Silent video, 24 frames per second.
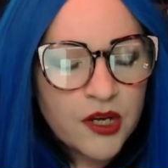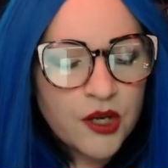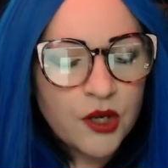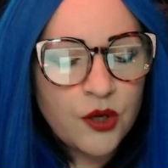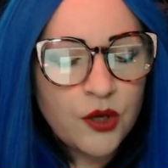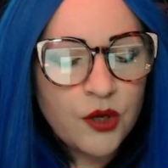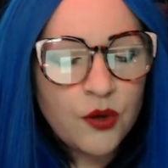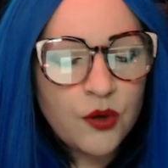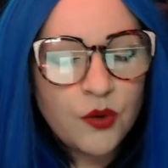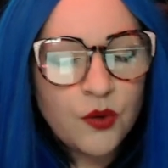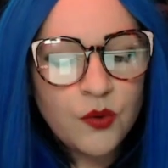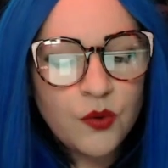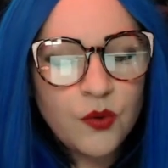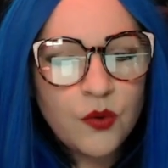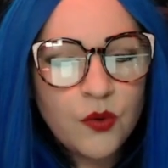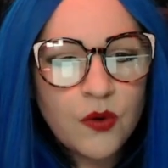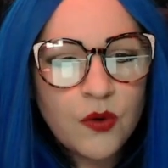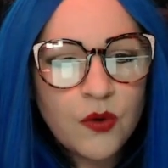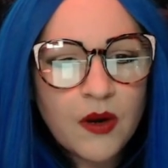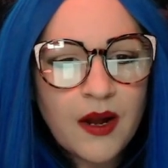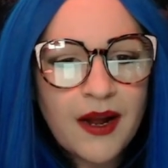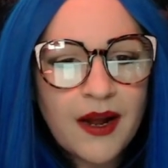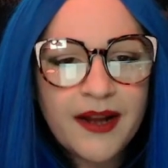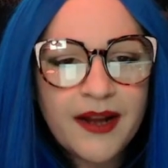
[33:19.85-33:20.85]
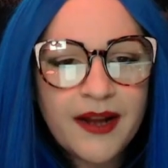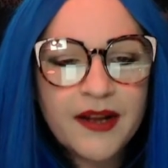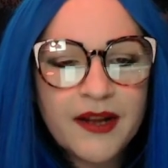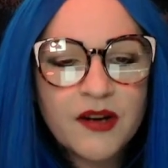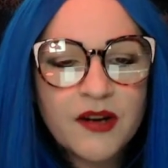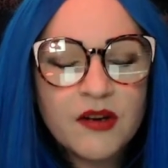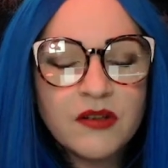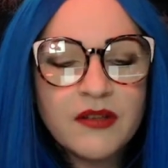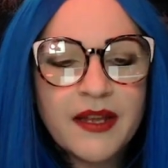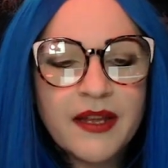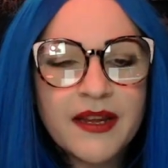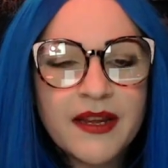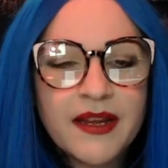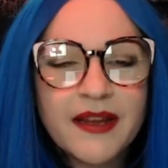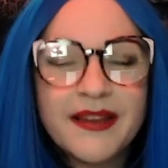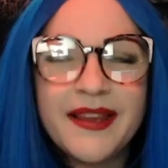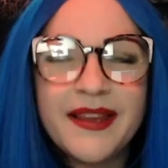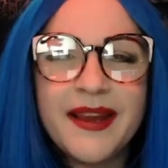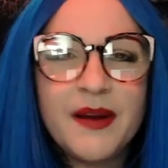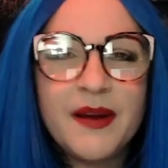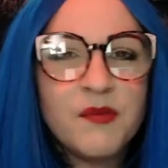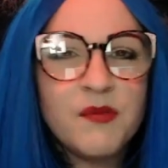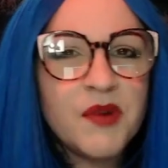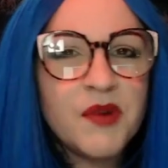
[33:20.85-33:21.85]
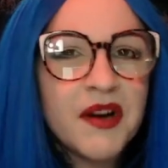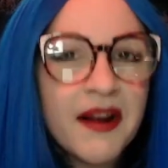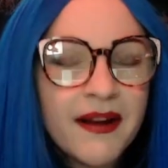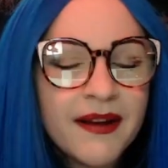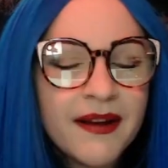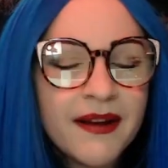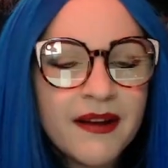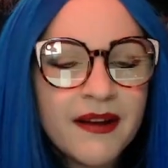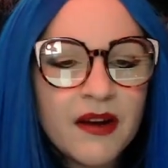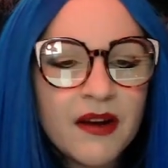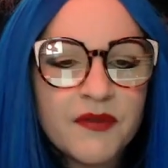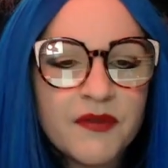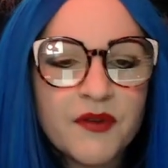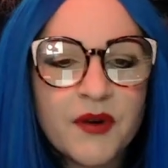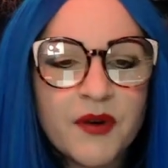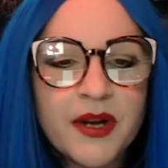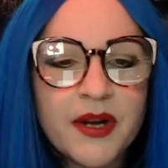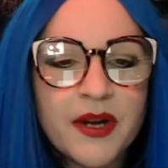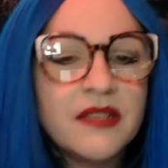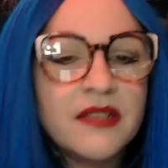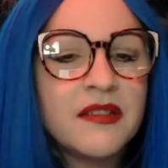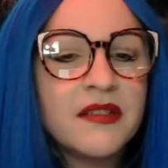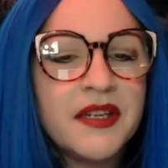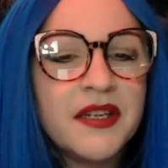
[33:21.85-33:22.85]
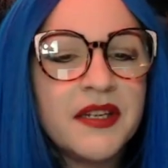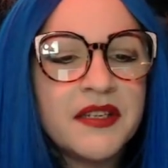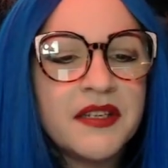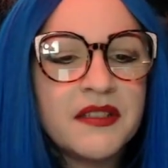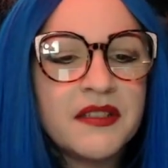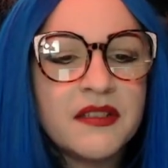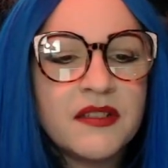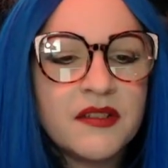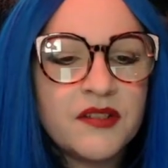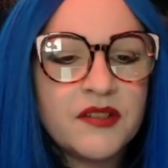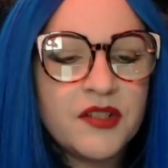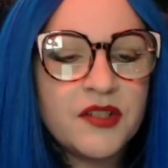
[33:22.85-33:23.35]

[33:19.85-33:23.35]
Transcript: who hire, like, a camera guy off Craigslist